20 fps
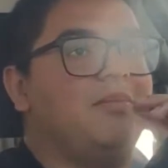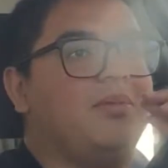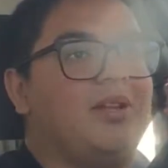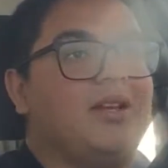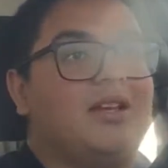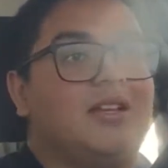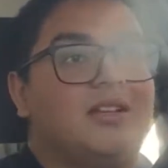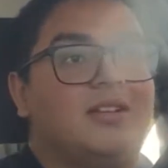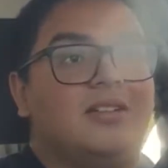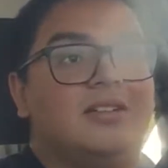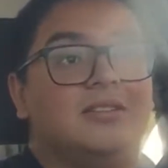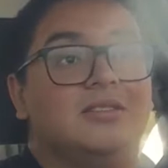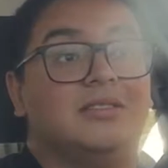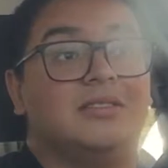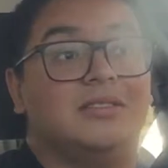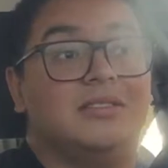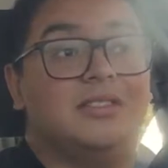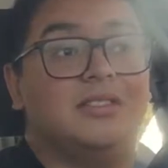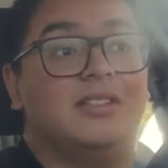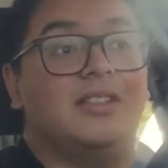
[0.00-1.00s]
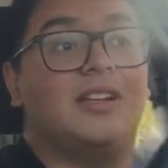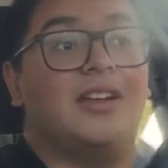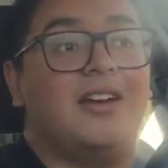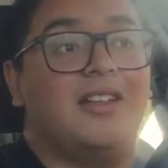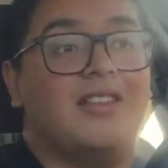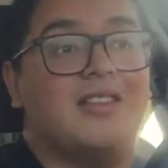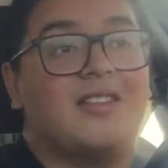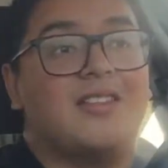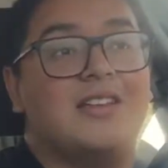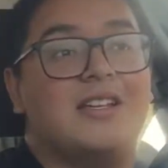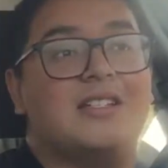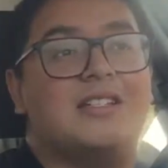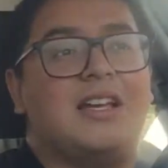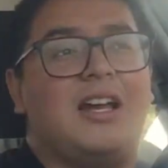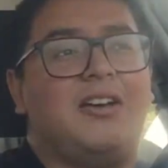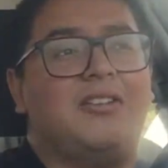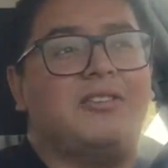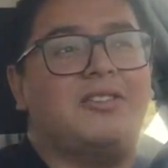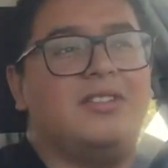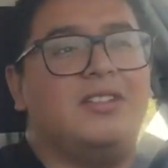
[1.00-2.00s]
planning on doing other things
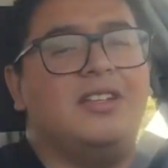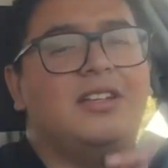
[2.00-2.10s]
I'll